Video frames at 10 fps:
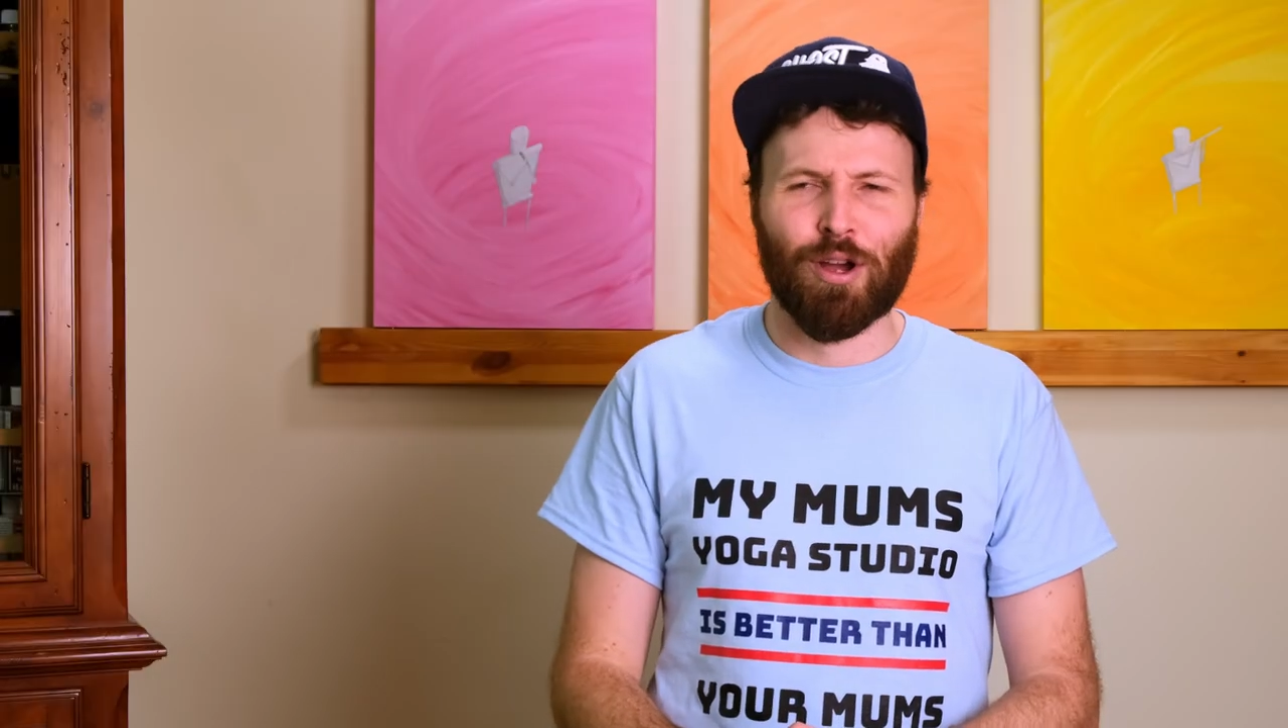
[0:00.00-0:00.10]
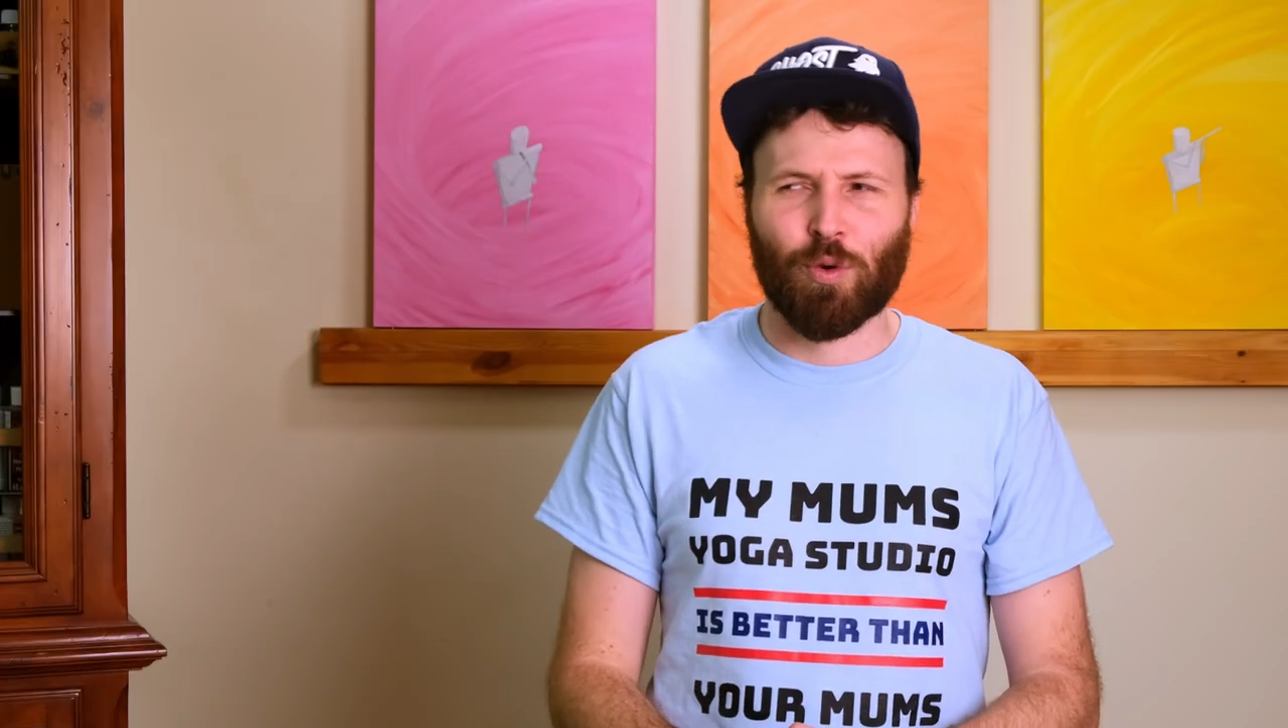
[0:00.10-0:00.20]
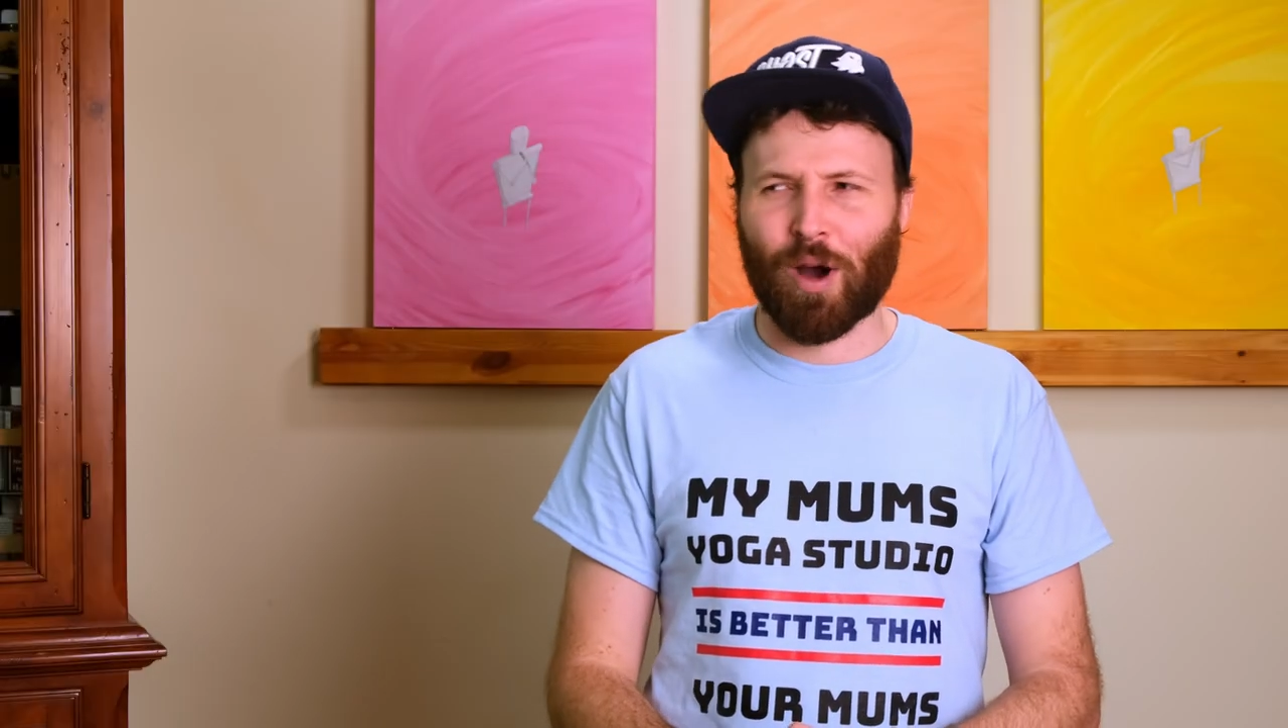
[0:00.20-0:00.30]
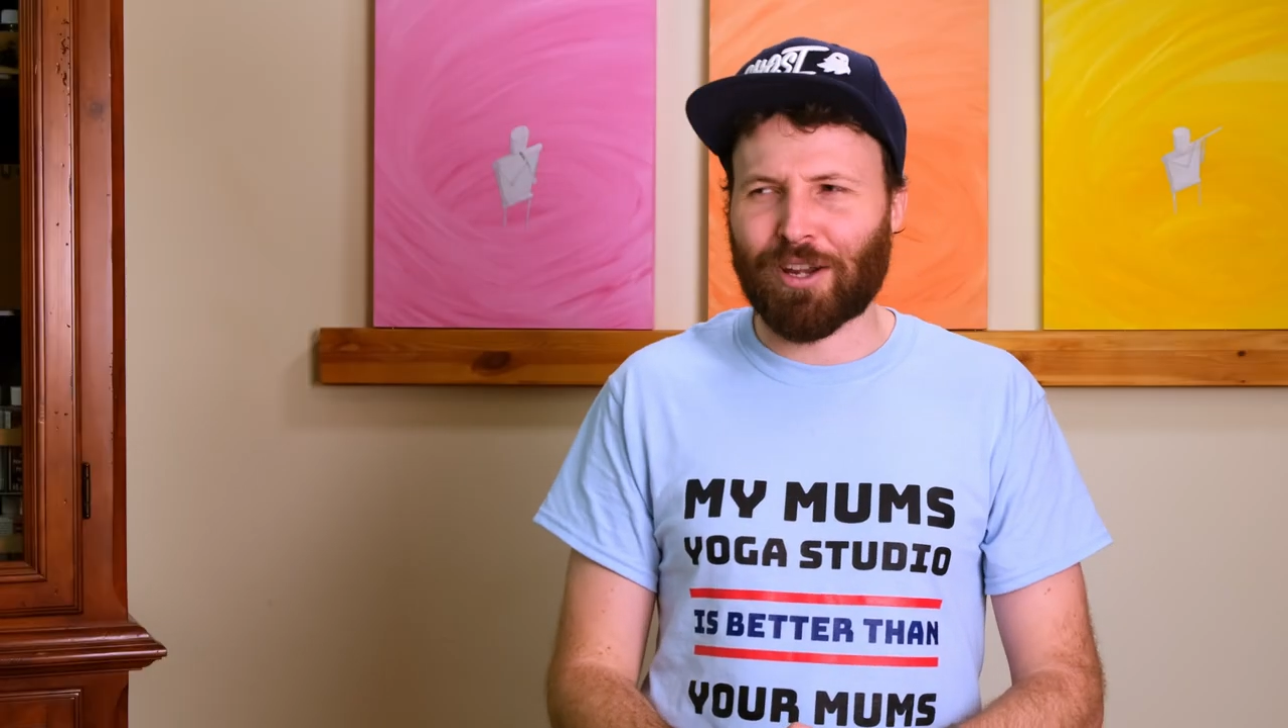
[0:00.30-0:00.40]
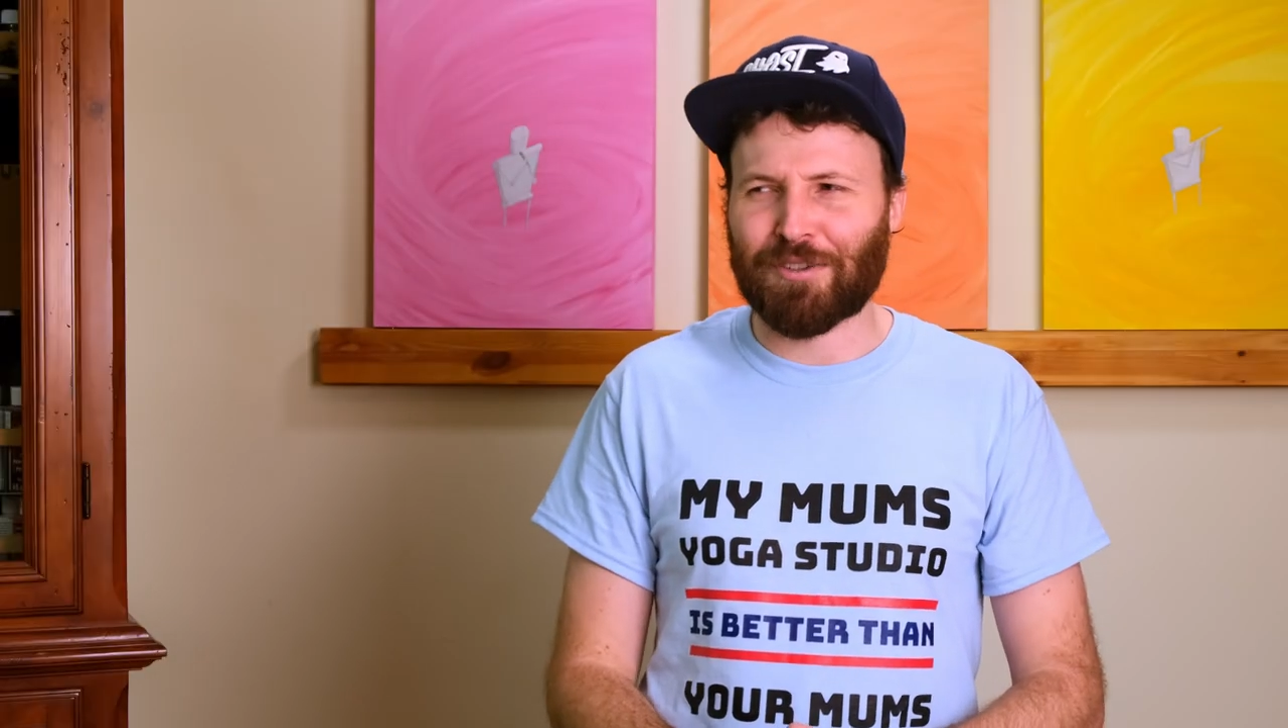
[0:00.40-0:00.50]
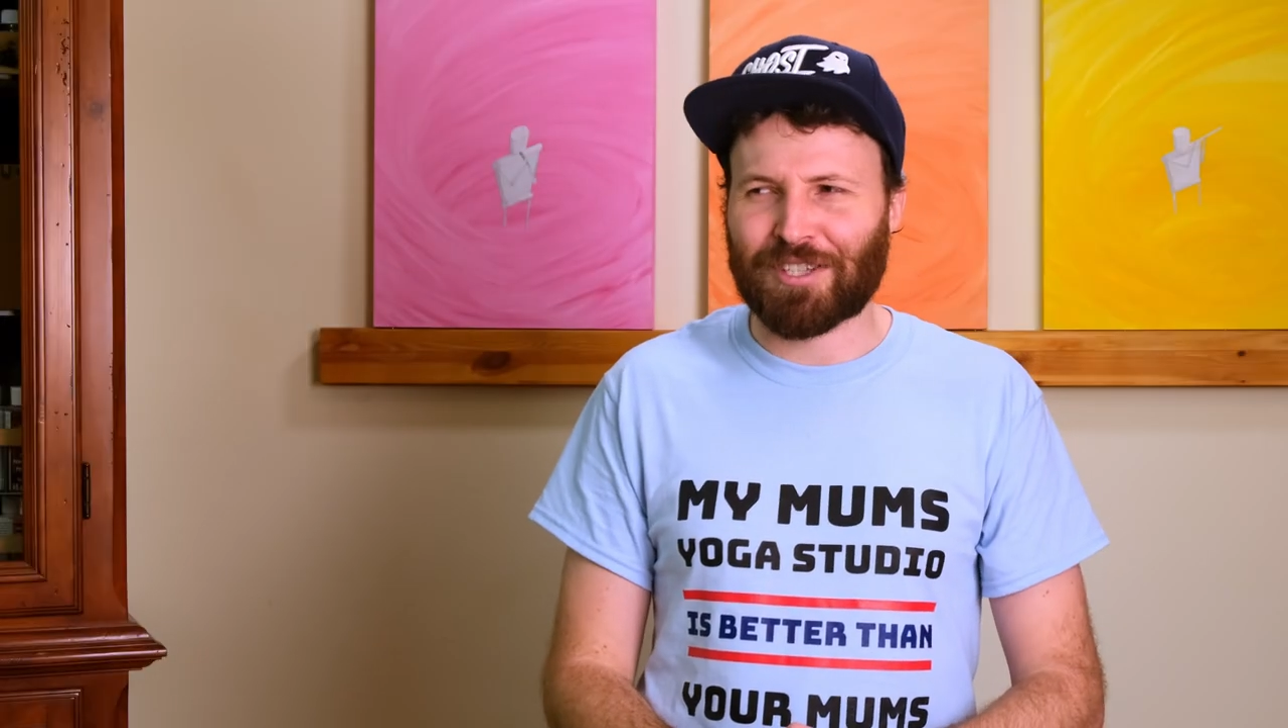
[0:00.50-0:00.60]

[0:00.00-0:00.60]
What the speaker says: why are you